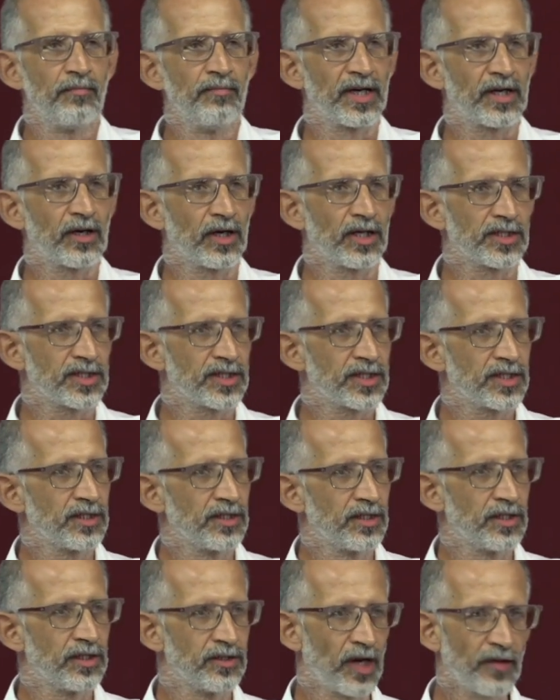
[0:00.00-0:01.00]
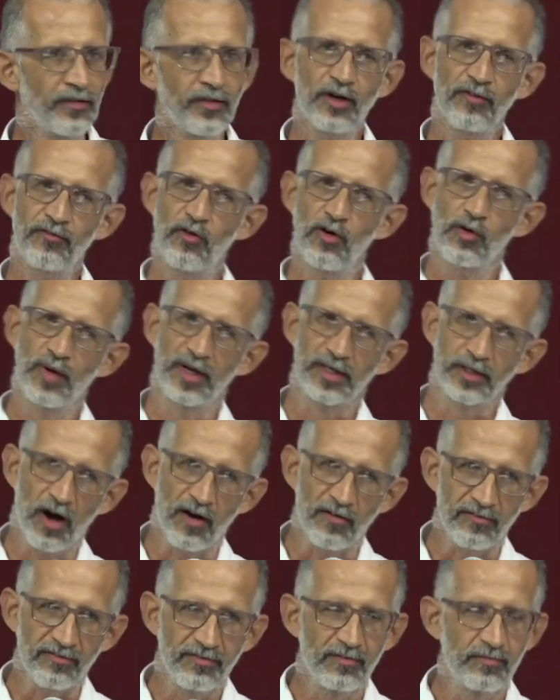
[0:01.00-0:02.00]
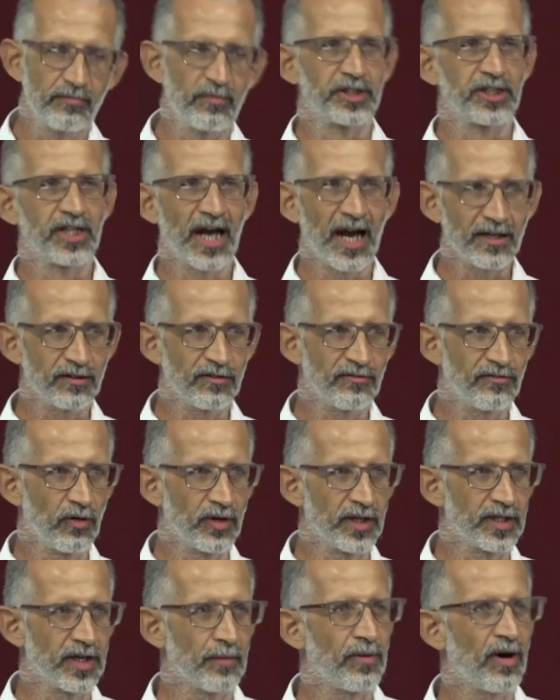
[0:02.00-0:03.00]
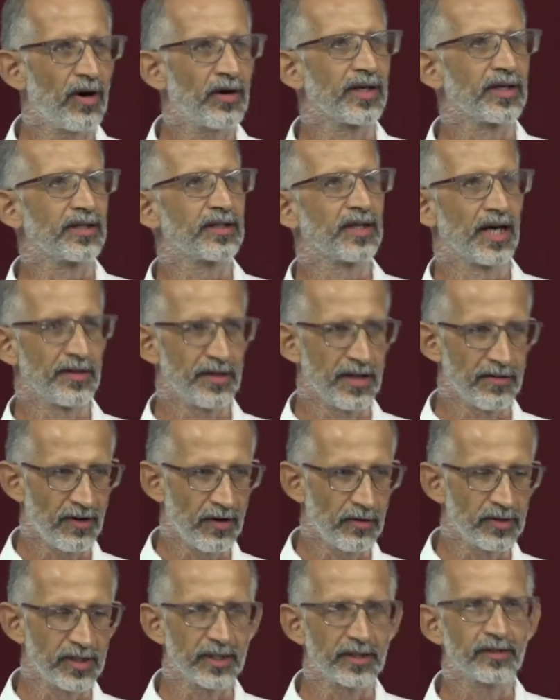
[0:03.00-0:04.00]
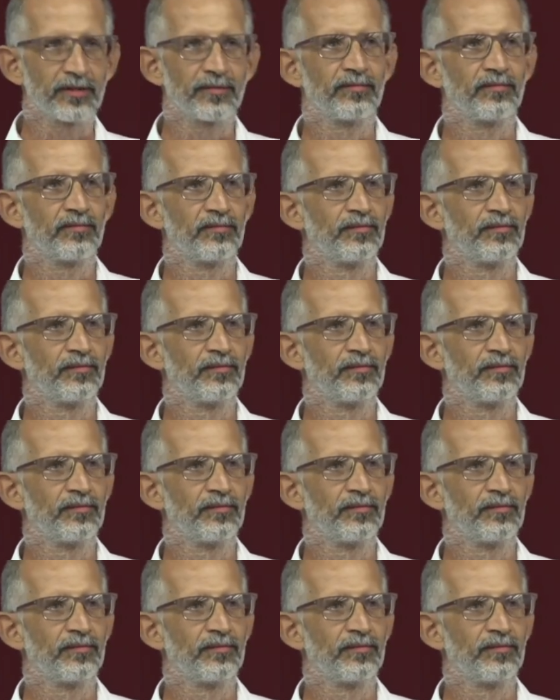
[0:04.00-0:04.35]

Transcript: Because, not that her phone went off, but she had the phone in her pocket, and they found it.